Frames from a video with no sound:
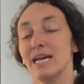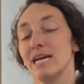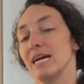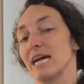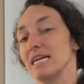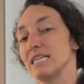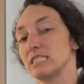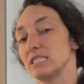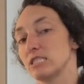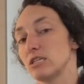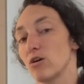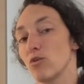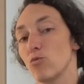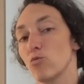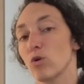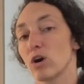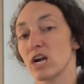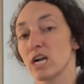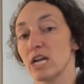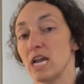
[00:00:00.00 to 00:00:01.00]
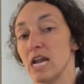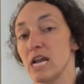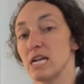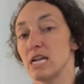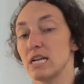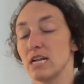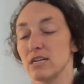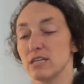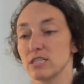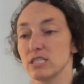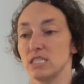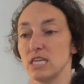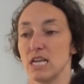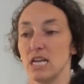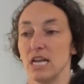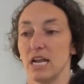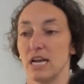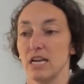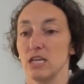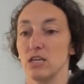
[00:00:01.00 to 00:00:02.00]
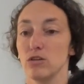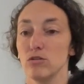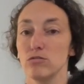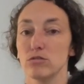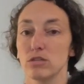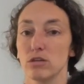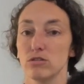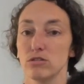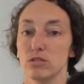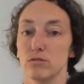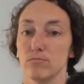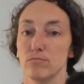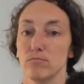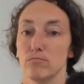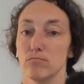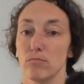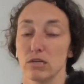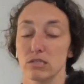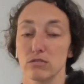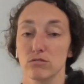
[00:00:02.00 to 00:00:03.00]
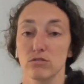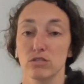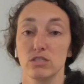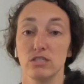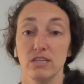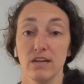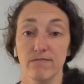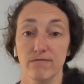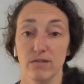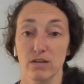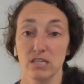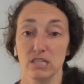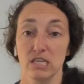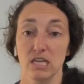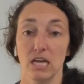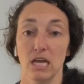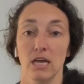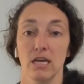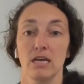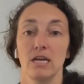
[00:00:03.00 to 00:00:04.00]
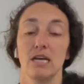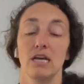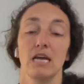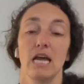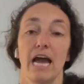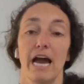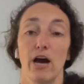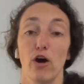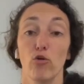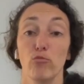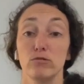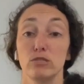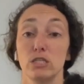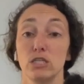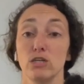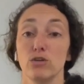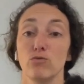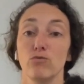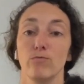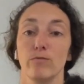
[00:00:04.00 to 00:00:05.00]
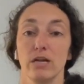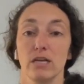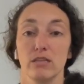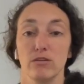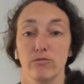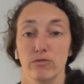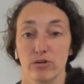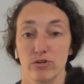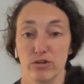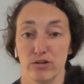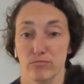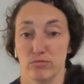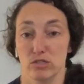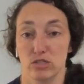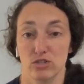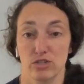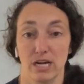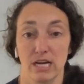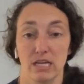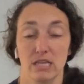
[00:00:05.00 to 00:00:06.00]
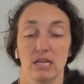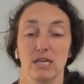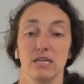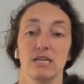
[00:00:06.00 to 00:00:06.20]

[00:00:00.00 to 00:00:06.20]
And so working and understanding how to use those muscles differently helps you with your grip strength.